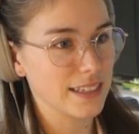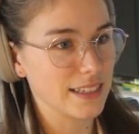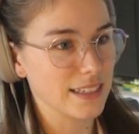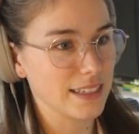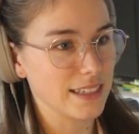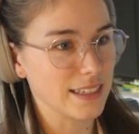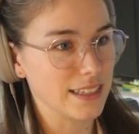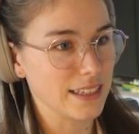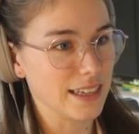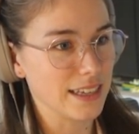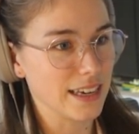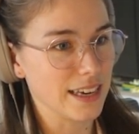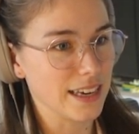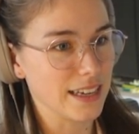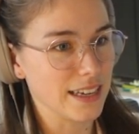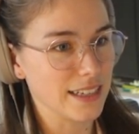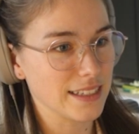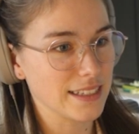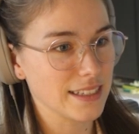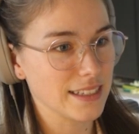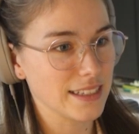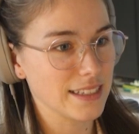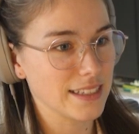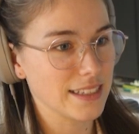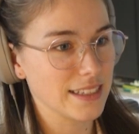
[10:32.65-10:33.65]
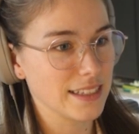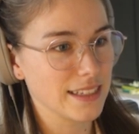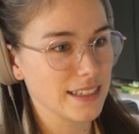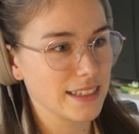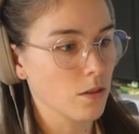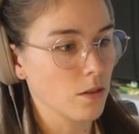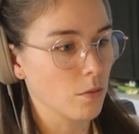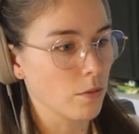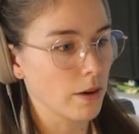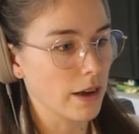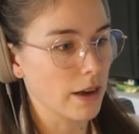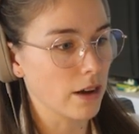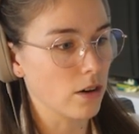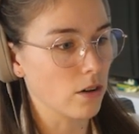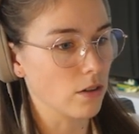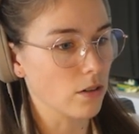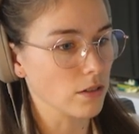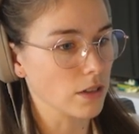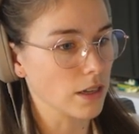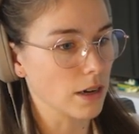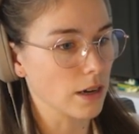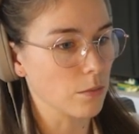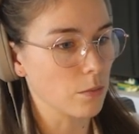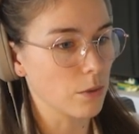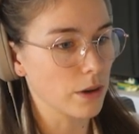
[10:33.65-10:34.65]
Yes. Wait,
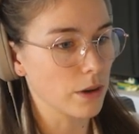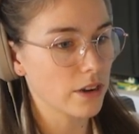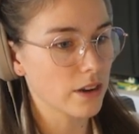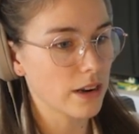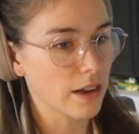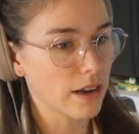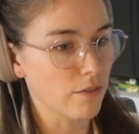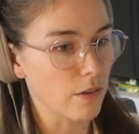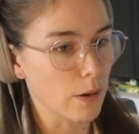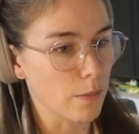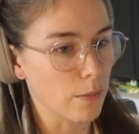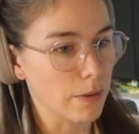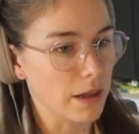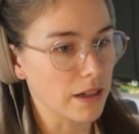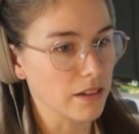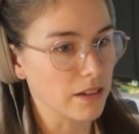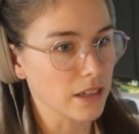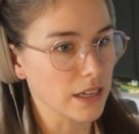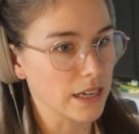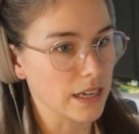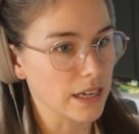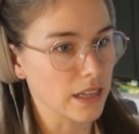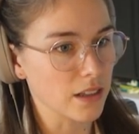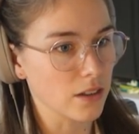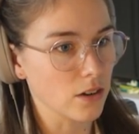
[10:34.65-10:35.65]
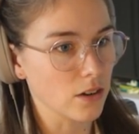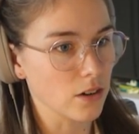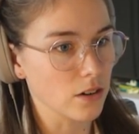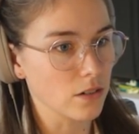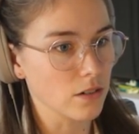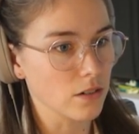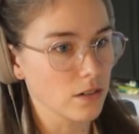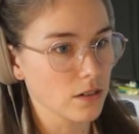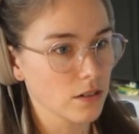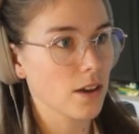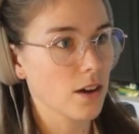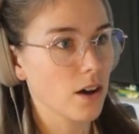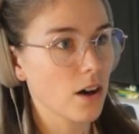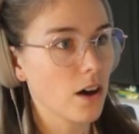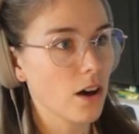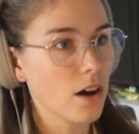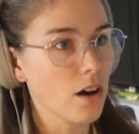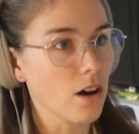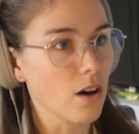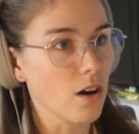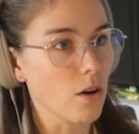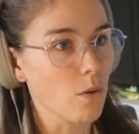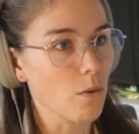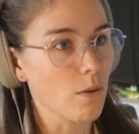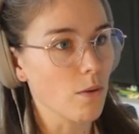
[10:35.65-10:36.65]
hold up. We could have a balcony though.
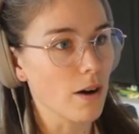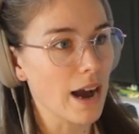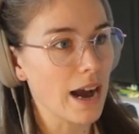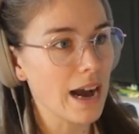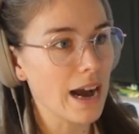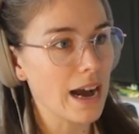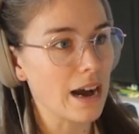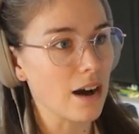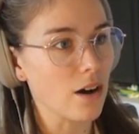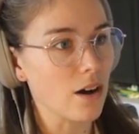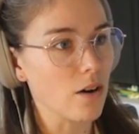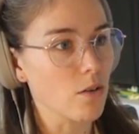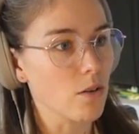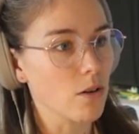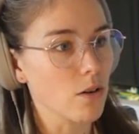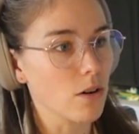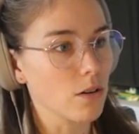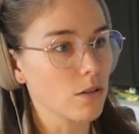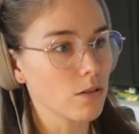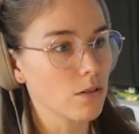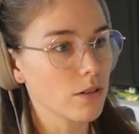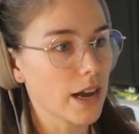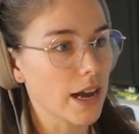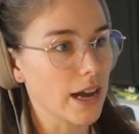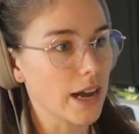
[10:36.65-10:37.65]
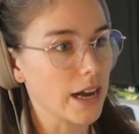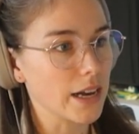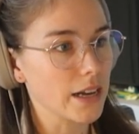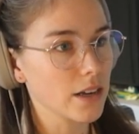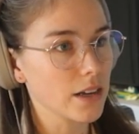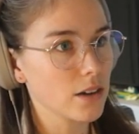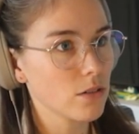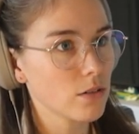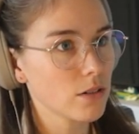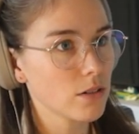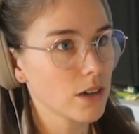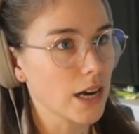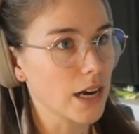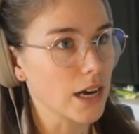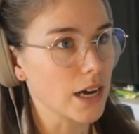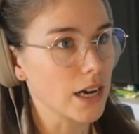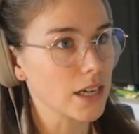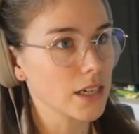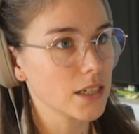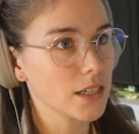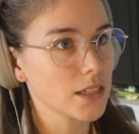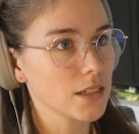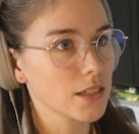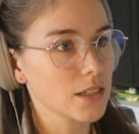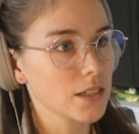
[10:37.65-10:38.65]
Oh, wow. Okay,
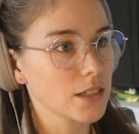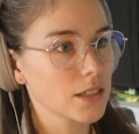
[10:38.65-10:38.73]
okay.